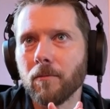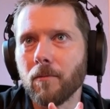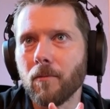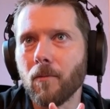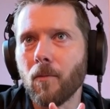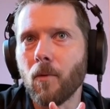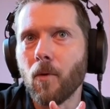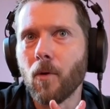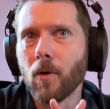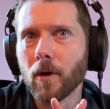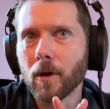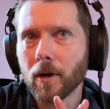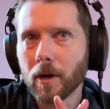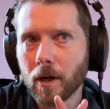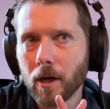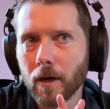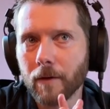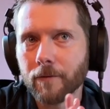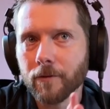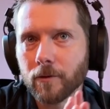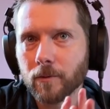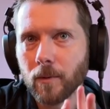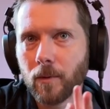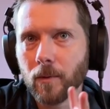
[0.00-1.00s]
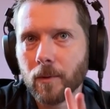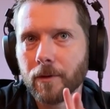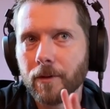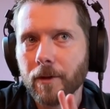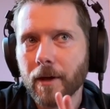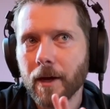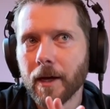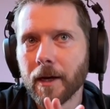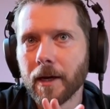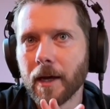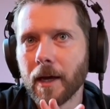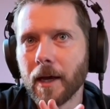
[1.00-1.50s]
more comfortable with
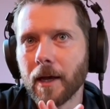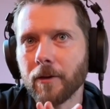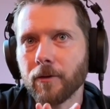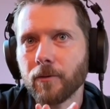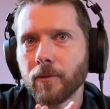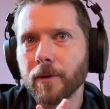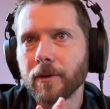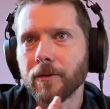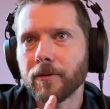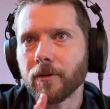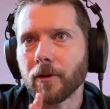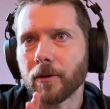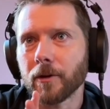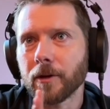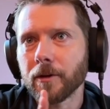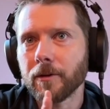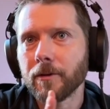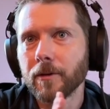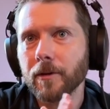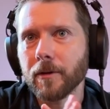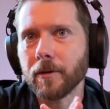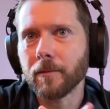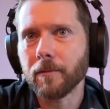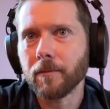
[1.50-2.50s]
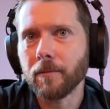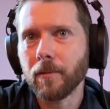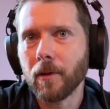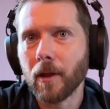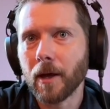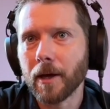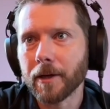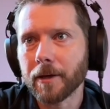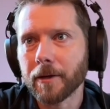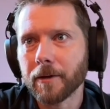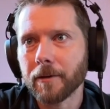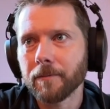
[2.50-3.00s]
that as we started to
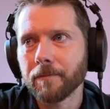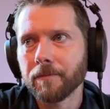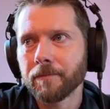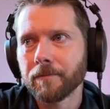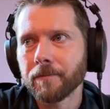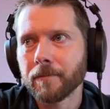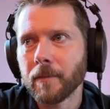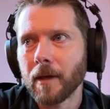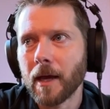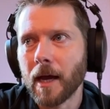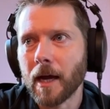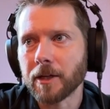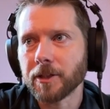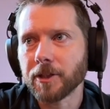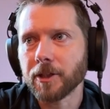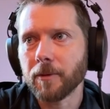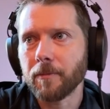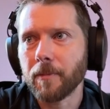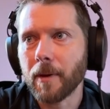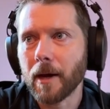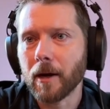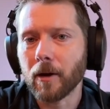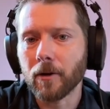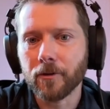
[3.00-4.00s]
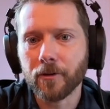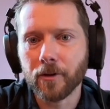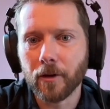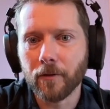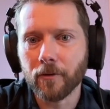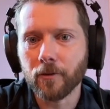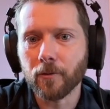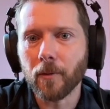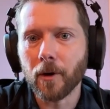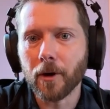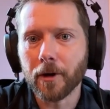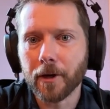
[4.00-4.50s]
like actually pay
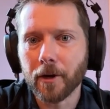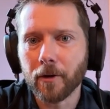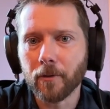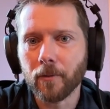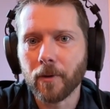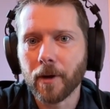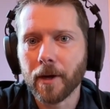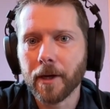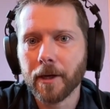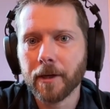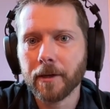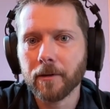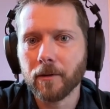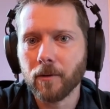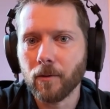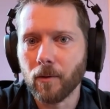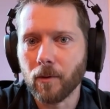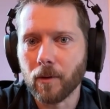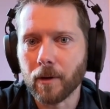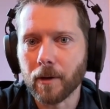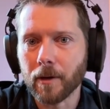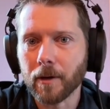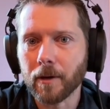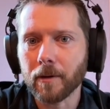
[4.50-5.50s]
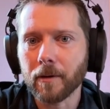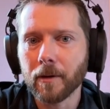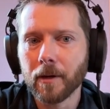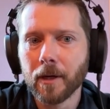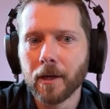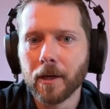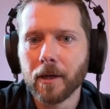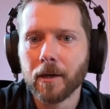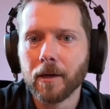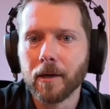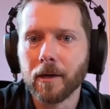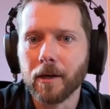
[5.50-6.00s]
ourselves market rate, or
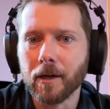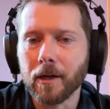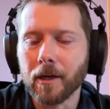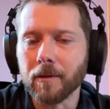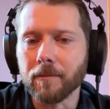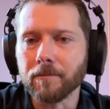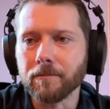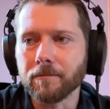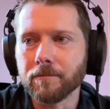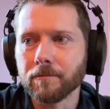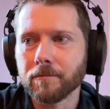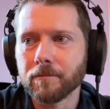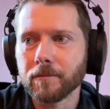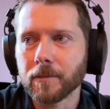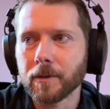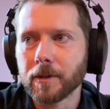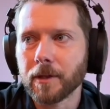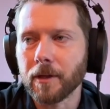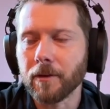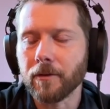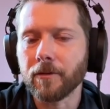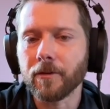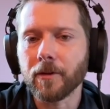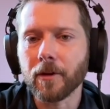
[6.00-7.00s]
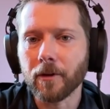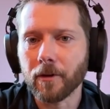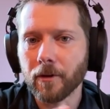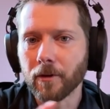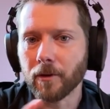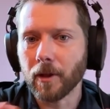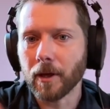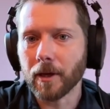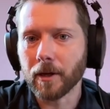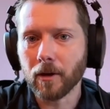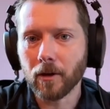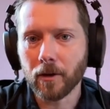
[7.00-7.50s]

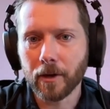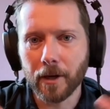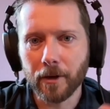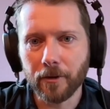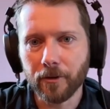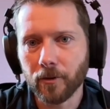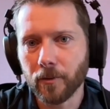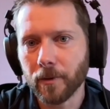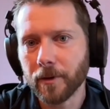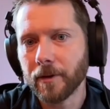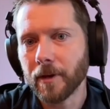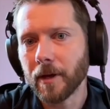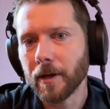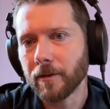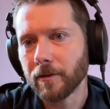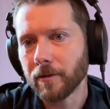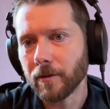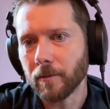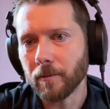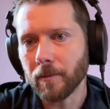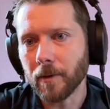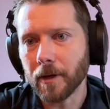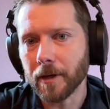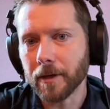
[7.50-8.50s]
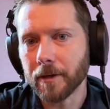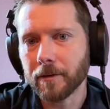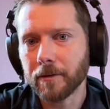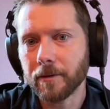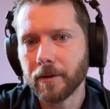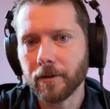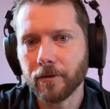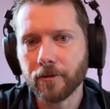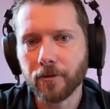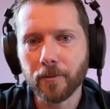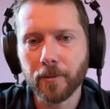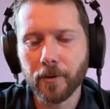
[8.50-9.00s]
consider like, okay, should we take some like
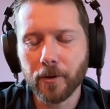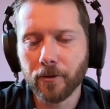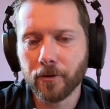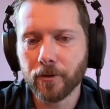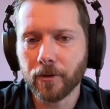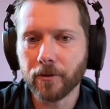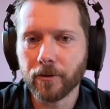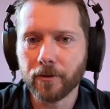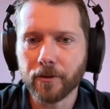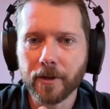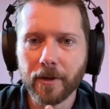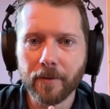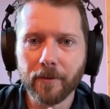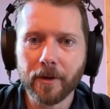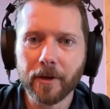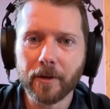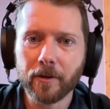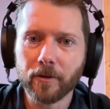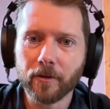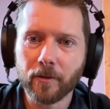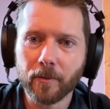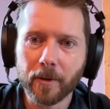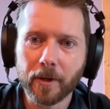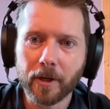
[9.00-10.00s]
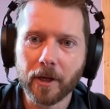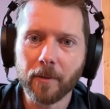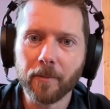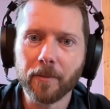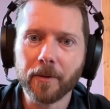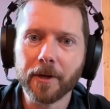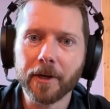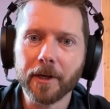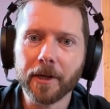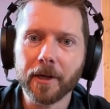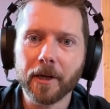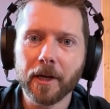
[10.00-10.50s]
distributions or dividends from the
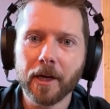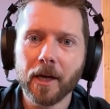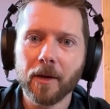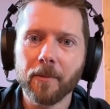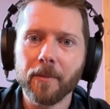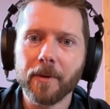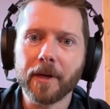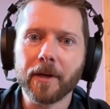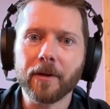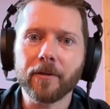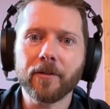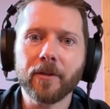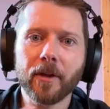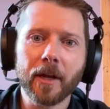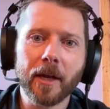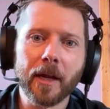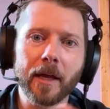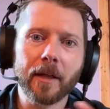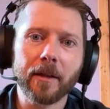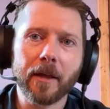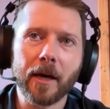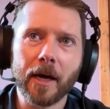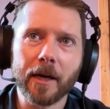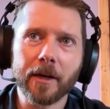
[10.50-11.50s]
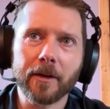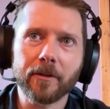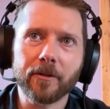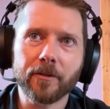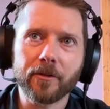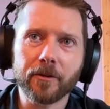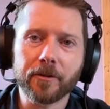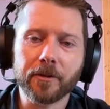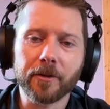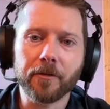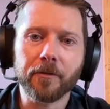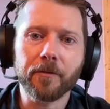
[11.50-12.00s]
company? Because then I could
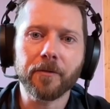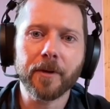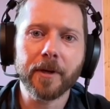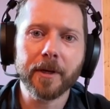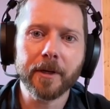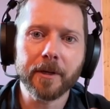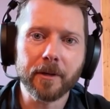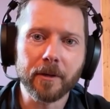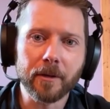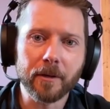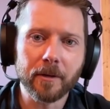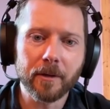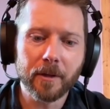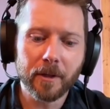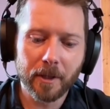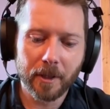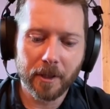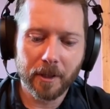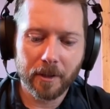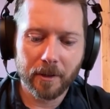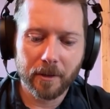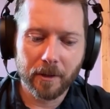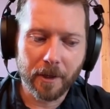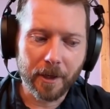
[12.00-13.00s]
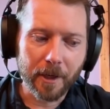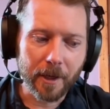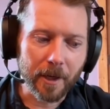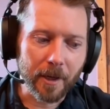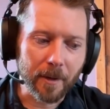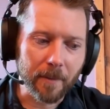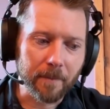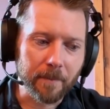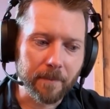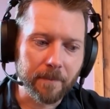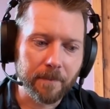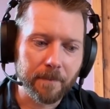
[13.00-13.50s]
start to feel
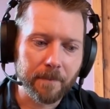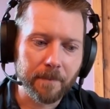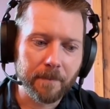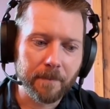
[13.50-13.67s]
the